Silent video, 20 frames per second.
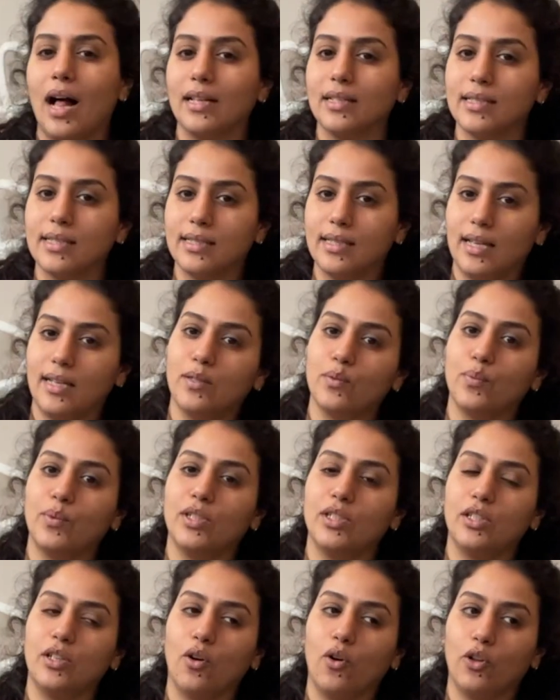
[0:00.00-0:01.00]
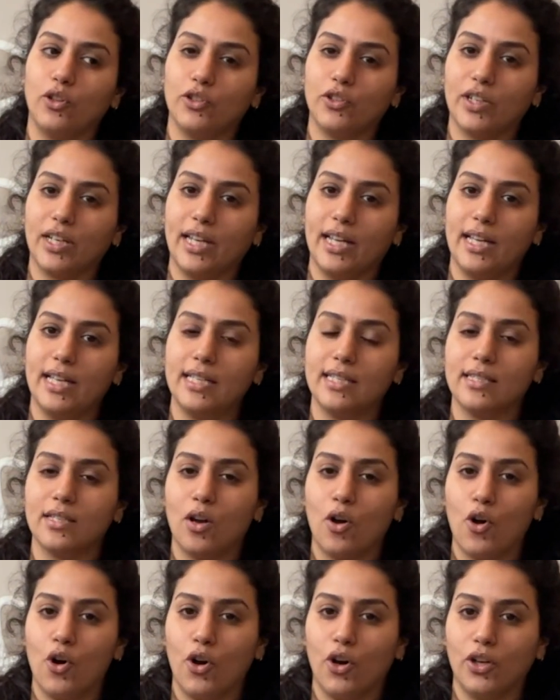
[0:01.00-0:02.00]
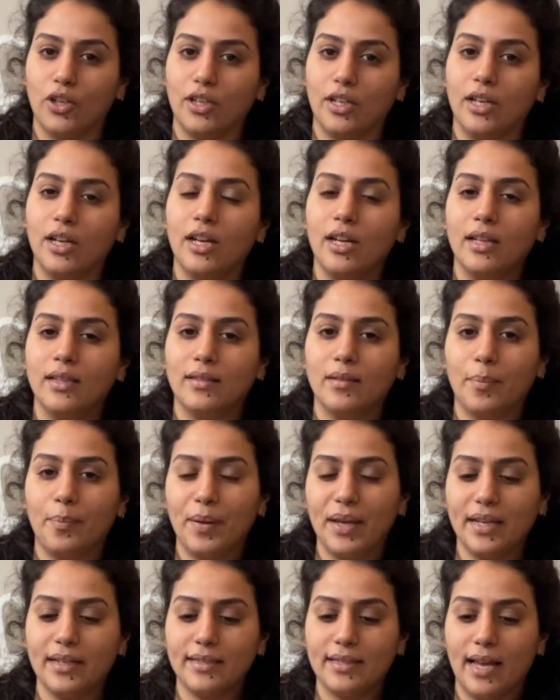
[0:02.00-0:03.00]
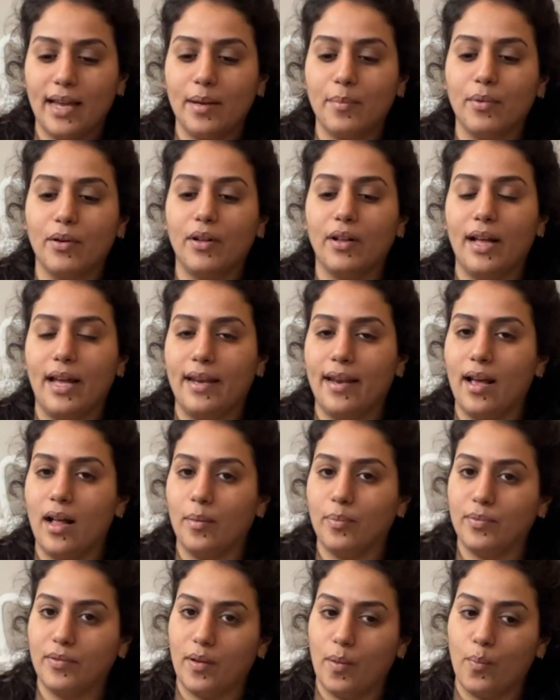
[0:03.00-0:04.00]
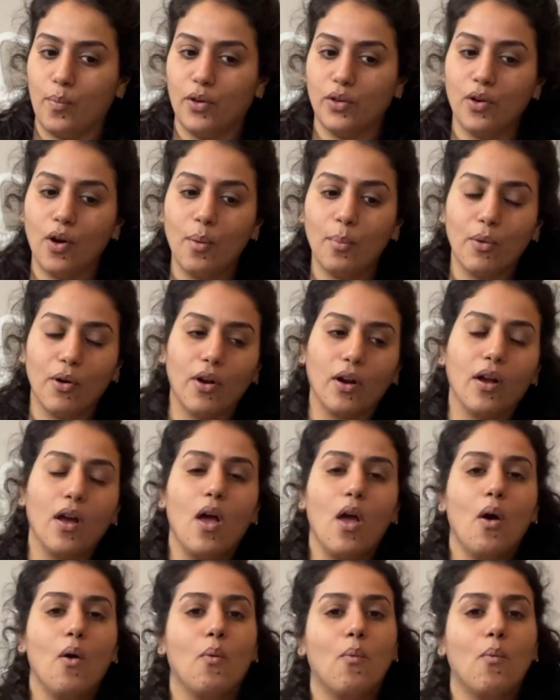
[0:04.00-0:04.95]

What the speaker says: I'll sit with the older kids on the big table and help them with homework,